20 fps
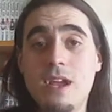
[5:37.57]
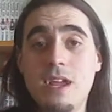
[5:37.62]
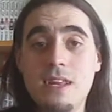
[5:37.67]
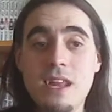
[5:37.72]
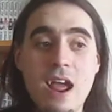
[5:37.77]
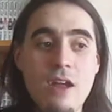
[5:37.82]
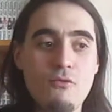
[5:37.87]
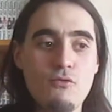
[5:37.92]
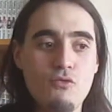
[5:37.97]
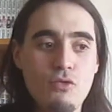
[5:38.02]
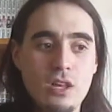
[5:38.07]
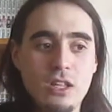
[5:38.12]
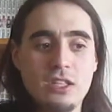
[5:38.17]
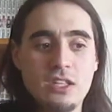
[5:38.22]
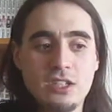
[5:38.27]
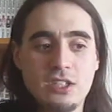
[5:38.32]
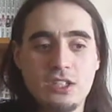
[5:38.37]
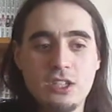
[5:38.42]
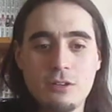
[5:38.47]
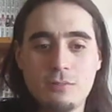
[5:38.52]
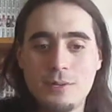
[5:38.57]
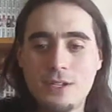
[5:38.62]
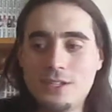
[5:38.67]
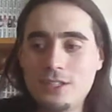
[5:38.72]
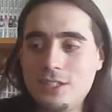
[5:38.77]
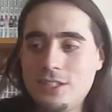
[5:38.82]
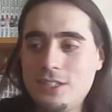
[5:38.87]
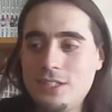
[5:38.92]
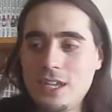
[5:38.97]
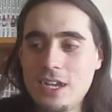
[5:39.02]
And that really does suck,
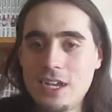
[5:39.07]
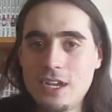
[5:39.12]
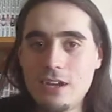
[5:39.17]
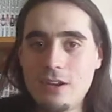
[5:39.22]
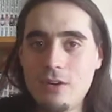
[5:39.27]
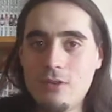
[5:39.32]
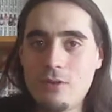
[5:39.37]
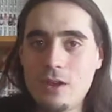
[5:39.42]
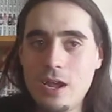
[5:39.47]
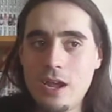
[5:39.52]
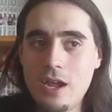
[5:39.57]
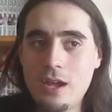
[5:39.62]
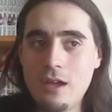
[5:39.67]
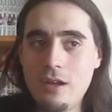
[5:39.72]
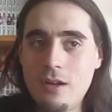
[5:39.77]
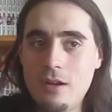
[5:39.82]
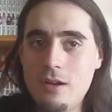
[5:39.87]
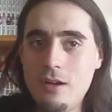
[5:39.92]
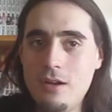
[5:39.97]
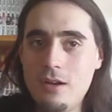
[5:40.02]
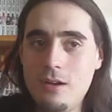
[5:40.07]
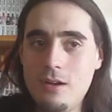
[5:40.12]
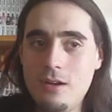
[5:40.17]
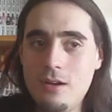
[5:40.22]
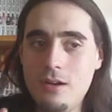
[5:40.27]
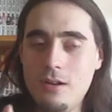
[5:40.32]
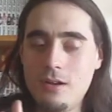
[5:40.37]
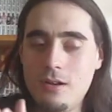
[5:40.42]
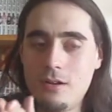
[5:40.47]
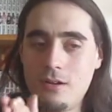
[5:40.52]
because it's like, okay,
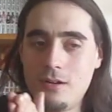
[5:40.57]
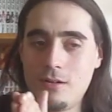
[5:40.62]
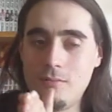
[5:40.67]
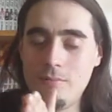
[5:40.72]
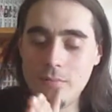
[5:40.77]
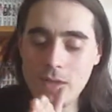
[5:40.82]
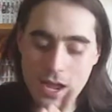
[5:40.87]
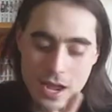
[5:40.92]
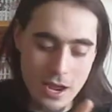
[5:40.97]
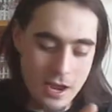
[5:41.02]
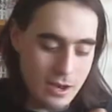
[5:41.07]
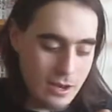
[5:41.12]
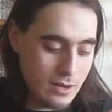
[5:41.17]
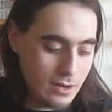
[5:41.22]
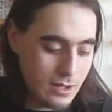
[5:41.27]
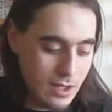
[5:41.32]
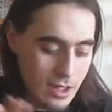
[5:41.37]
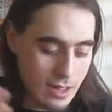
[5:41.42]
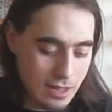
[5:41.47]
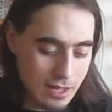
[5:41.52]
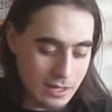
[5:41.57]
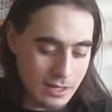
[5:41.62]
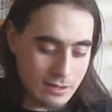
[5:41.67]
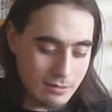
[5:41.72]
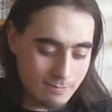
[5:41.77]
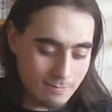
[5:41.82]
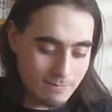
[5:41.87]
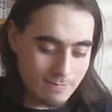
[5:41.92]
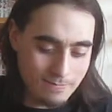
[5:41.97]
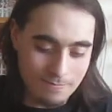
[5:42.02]
man, like,
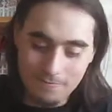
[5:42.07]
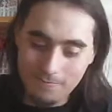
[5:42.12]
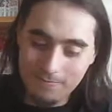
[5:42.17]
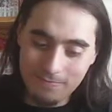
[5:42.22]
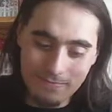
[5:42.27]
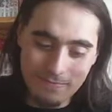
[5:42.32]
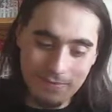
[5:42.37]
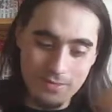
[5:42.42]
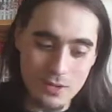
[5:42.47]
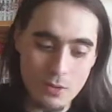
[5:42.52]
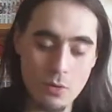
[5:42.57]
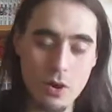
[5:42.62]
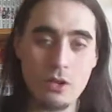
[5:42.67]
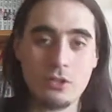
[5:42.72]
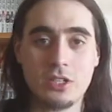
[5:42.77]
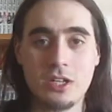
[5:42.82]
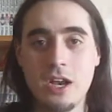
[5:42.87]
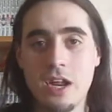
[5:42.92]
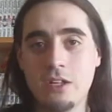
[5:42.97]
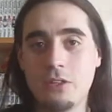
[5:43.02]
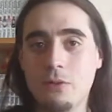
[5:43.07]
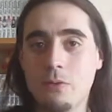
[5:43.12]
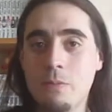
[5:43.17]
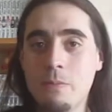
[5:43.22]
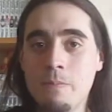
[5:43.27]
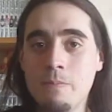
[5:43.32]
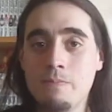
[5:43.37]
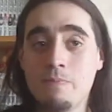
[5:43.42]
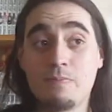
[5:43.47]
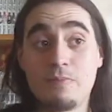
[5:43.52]
what else can I do?
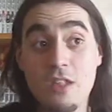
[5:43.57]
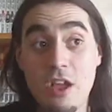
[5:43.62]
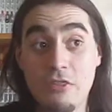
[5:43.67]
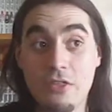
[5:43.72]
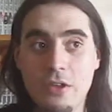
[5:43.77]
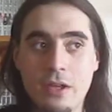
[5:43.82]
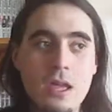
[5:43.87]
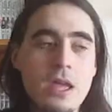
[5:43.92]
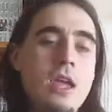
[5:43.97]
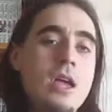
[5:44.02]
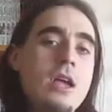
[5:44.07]
Nothing.